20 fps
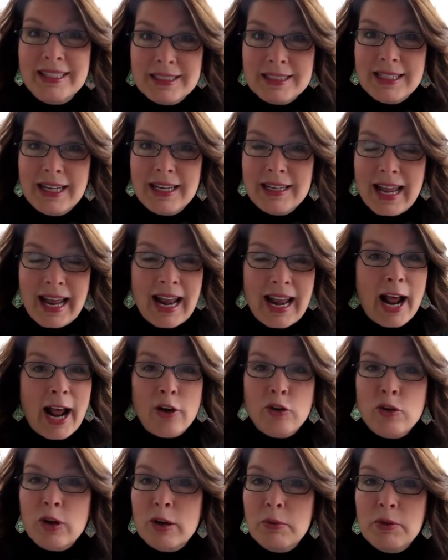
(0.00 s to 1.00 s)
isn't it? And I
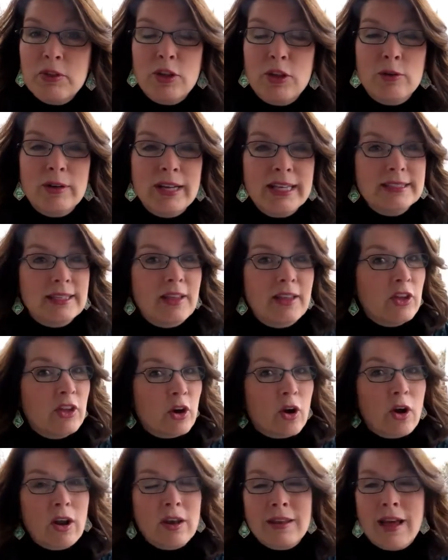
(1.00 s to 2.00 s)
agree with you. Listen,
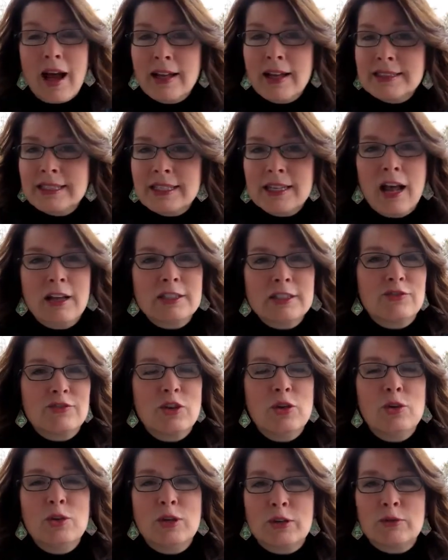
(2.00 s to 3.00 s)
there are lots and lots of
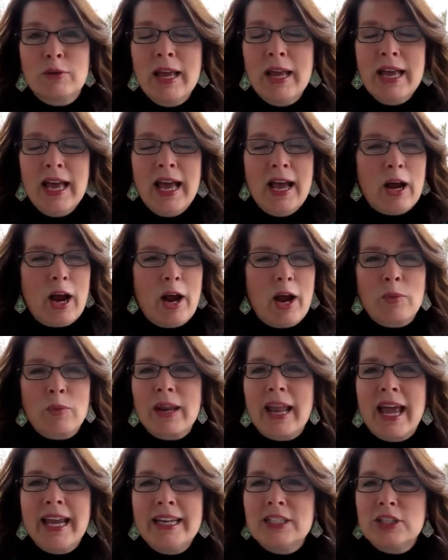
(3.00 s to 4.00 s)
you who can
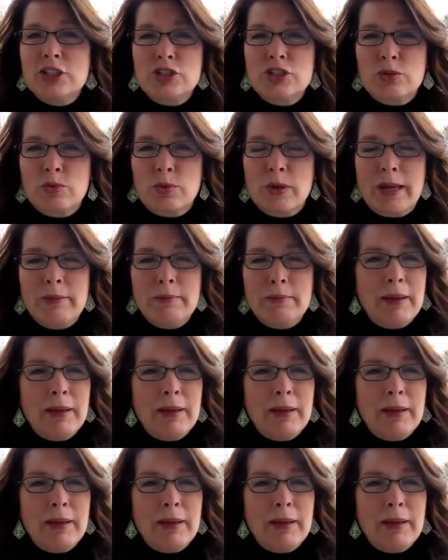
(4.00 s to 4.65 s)
relate to Cherie.